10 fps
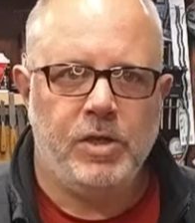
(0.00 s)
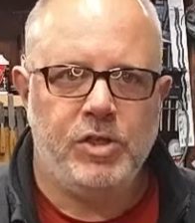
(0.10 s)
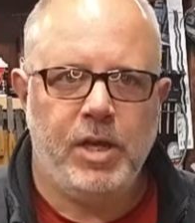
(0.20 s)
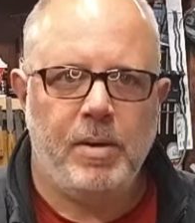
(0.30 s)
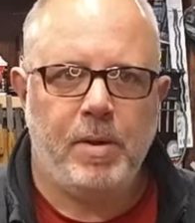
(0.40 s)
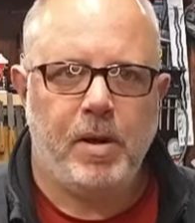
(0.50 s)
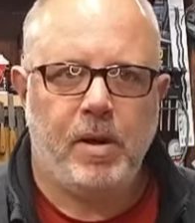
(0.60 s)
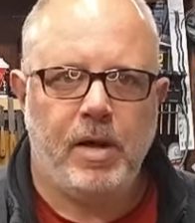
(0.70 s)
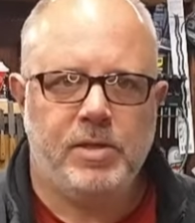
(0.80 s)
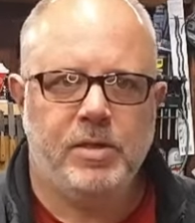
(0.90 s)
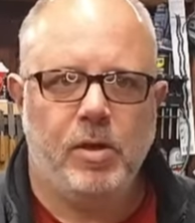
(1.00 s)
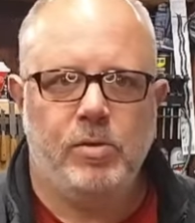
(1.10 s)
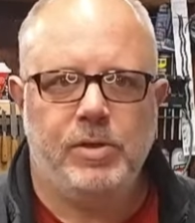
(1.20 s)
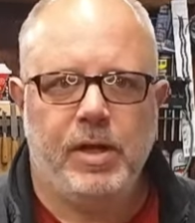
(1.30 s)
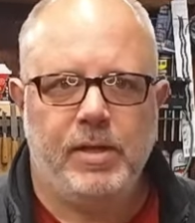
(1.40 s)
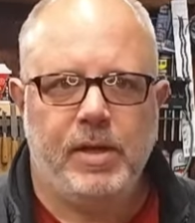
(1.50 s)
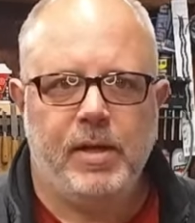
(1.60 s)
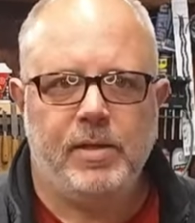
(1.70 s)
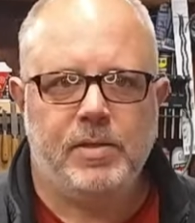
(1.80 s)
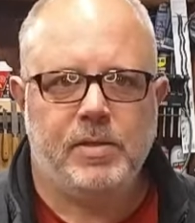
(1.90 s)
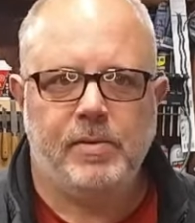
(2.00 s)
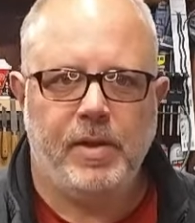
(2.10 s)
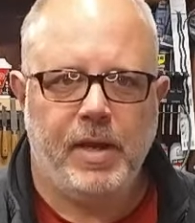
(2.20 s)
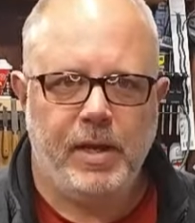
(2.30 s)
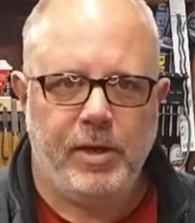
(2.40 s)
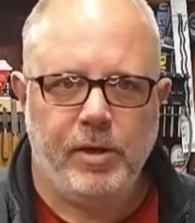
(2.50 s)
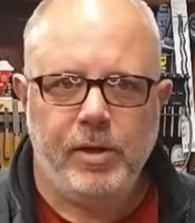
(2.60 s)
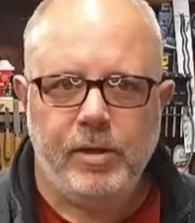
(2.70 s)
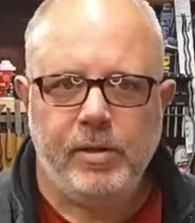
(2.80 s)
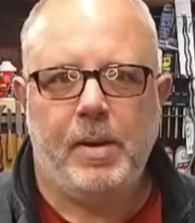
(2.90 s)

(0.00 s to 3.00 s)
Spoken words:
GMRS ghost antennas, are they any good?